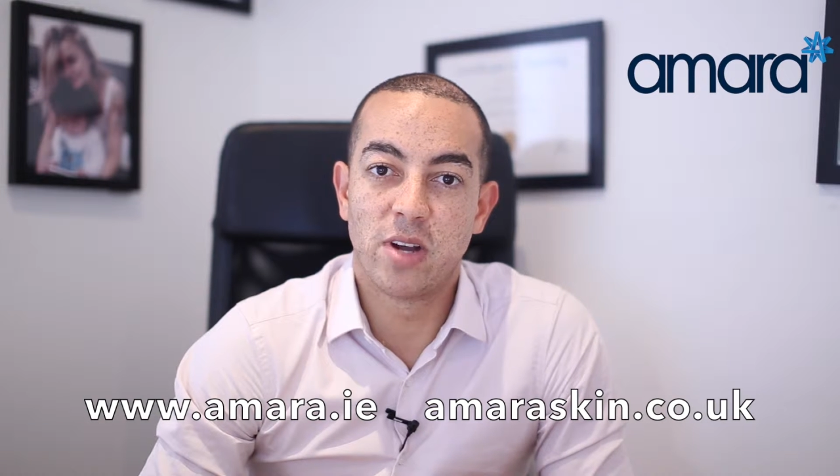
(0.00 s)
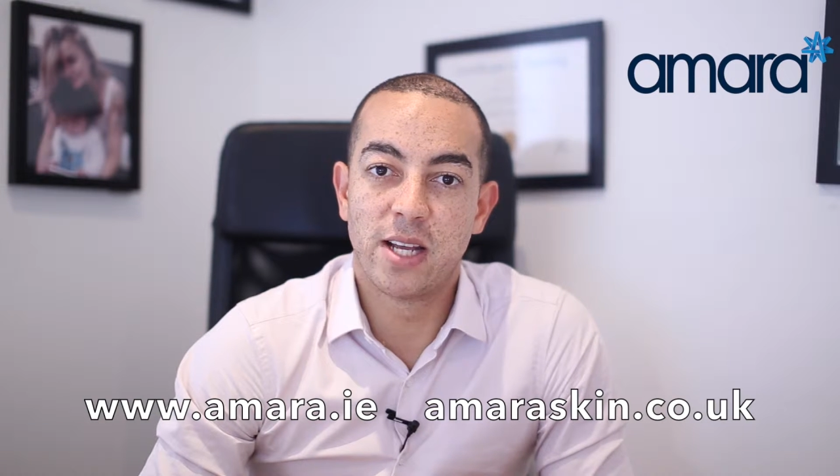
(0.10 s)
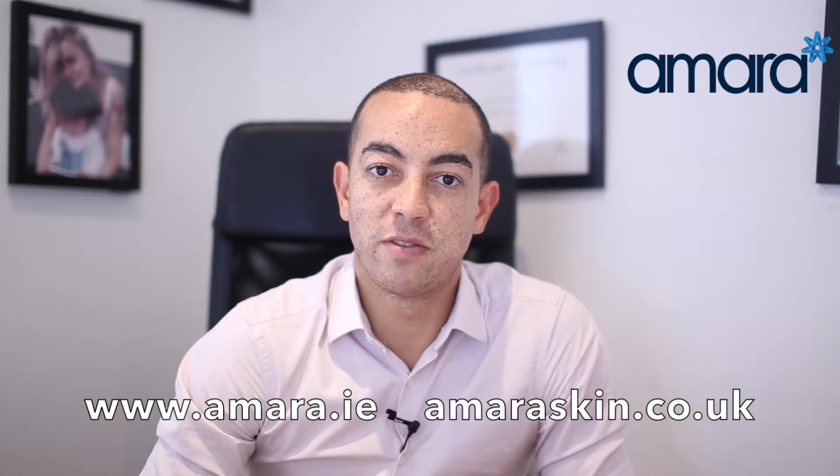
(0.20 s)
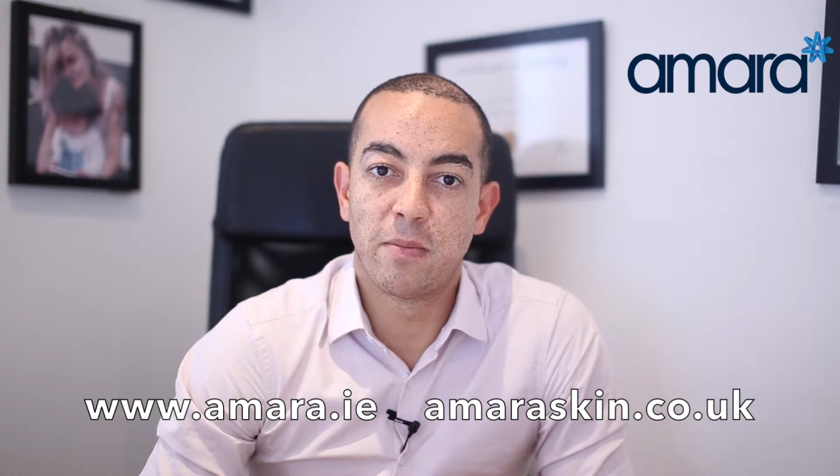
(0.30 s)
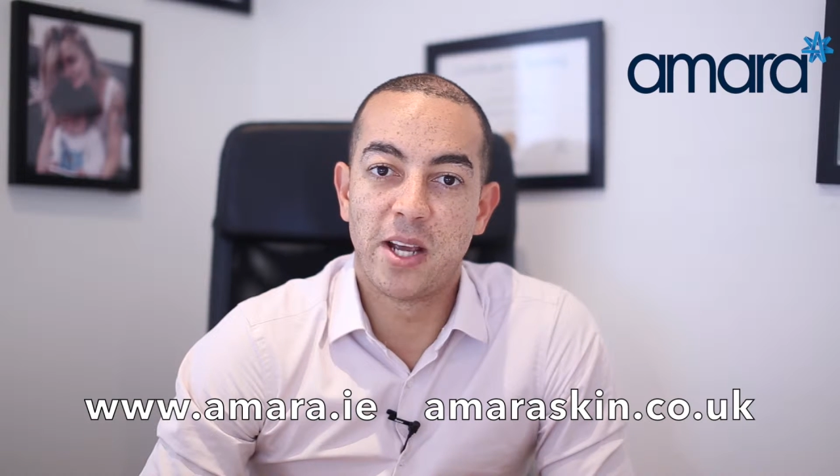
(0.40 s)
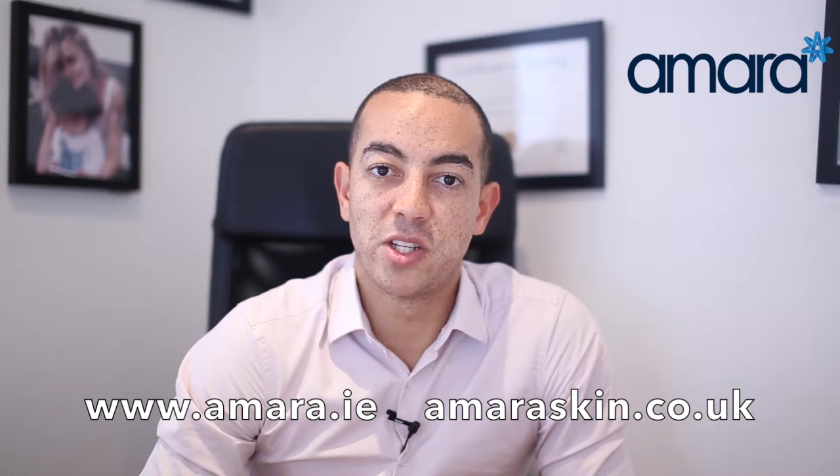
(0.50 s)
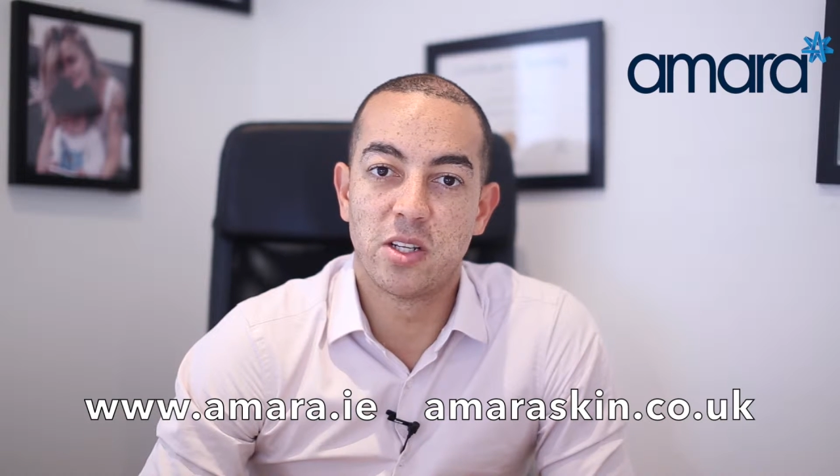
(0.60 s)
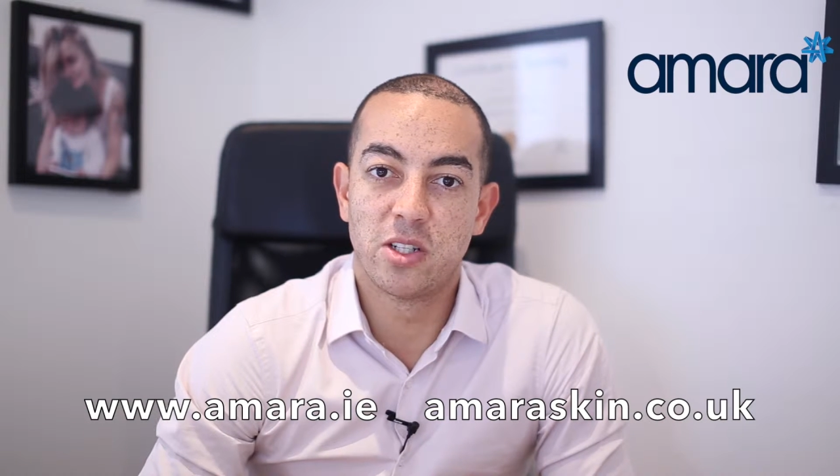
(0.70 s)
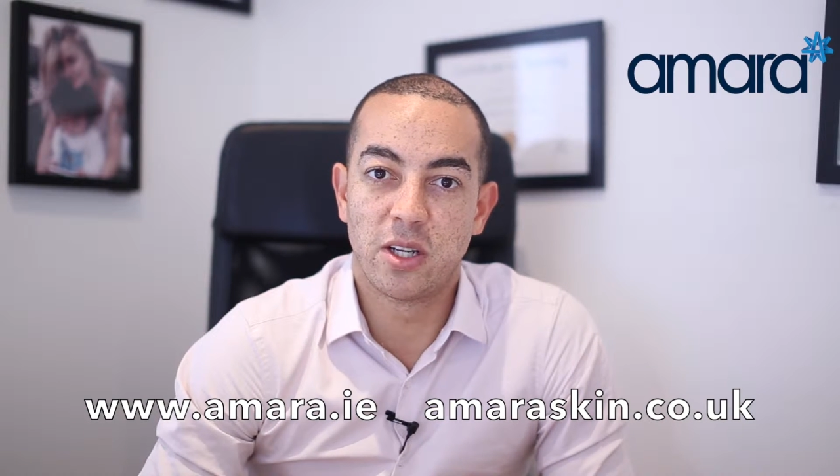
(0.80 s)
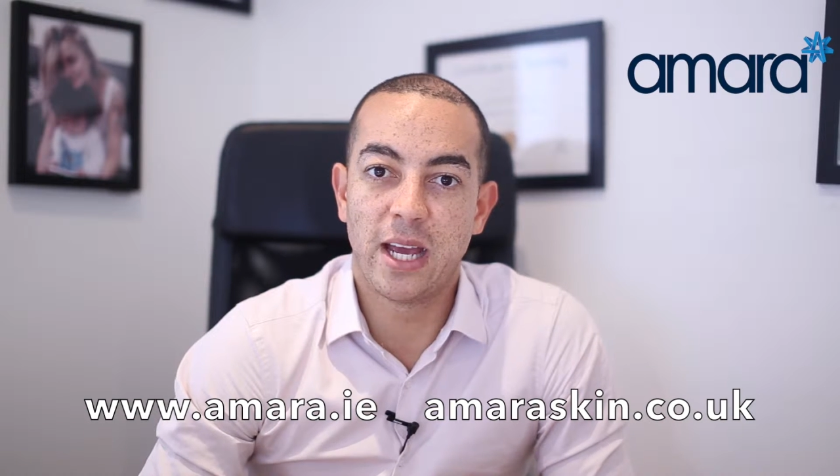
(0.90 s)

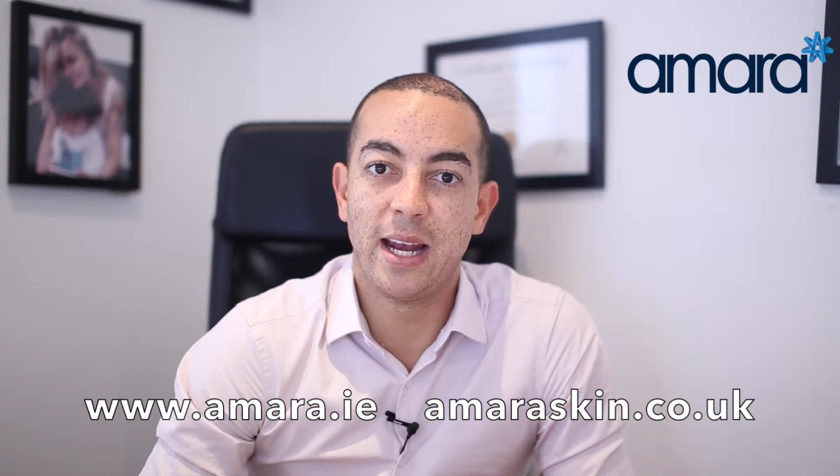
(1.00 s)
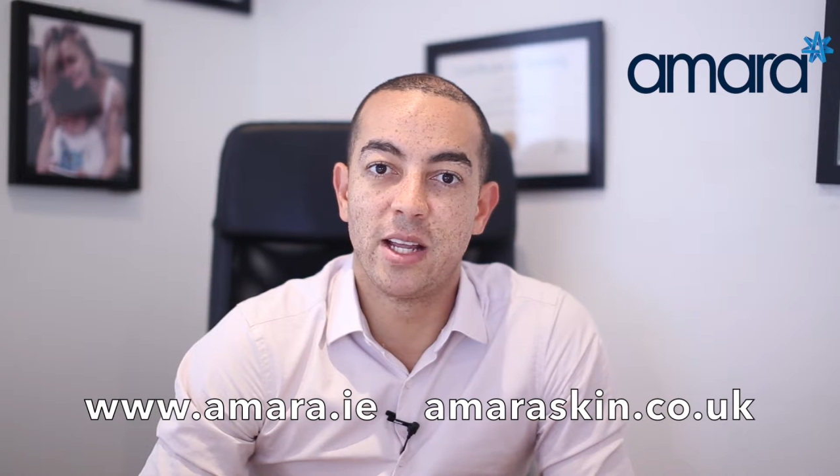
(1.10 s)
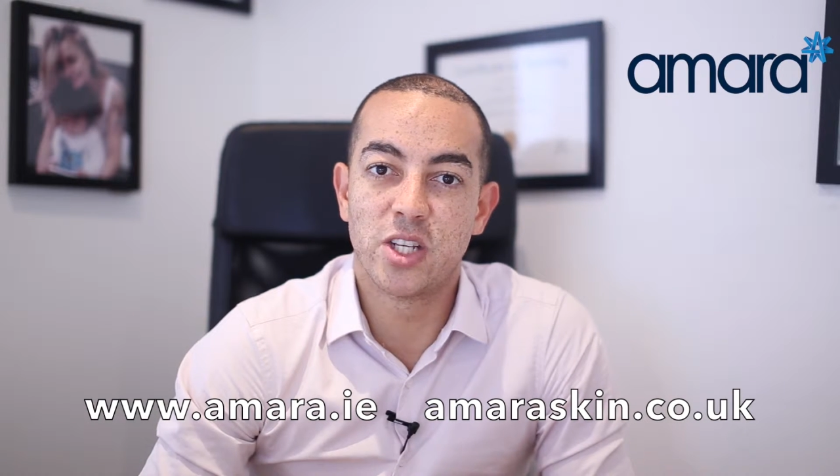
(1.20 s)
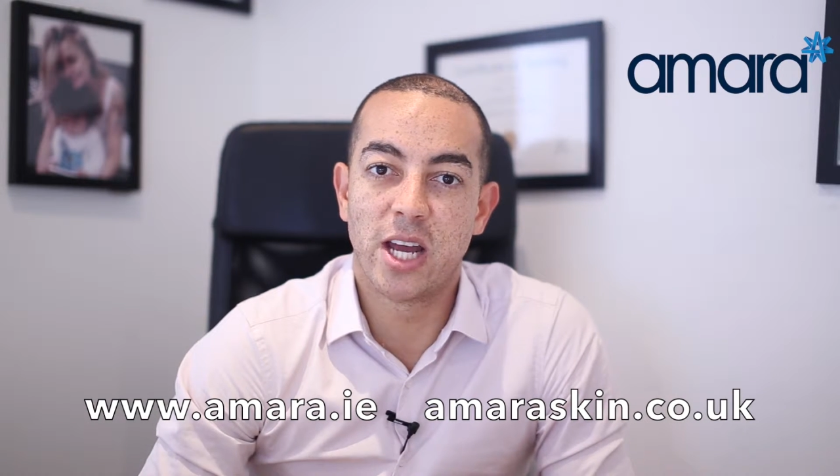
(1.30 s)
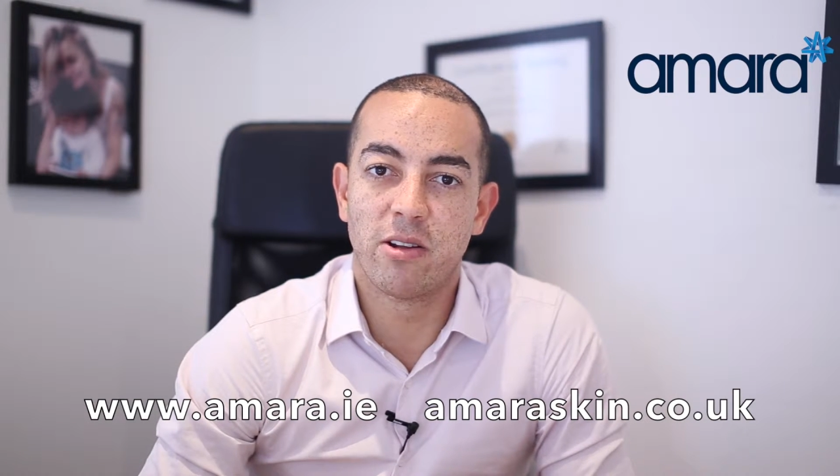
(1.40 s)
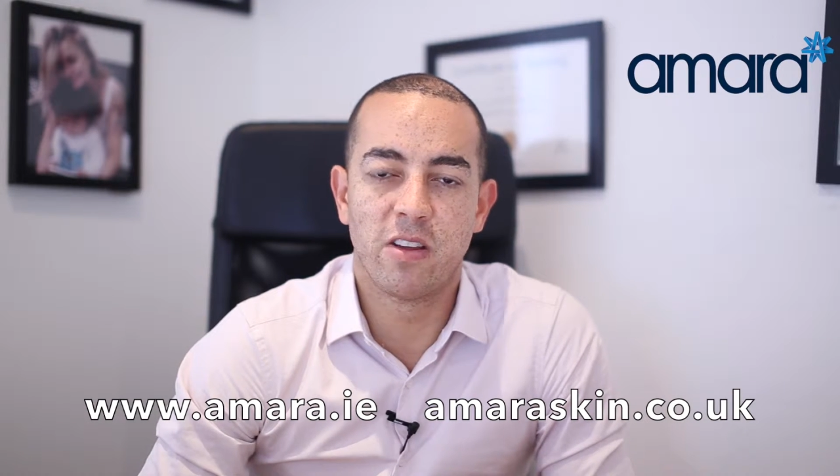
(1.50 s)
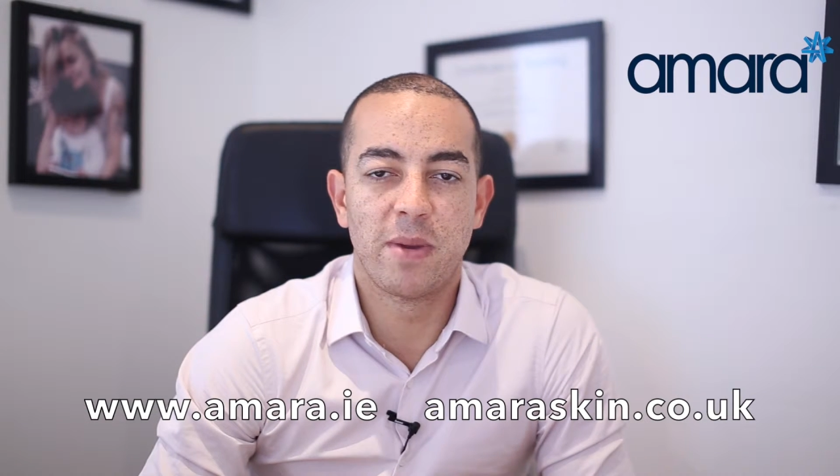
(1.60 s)
transformation to Caitlyn Jenner.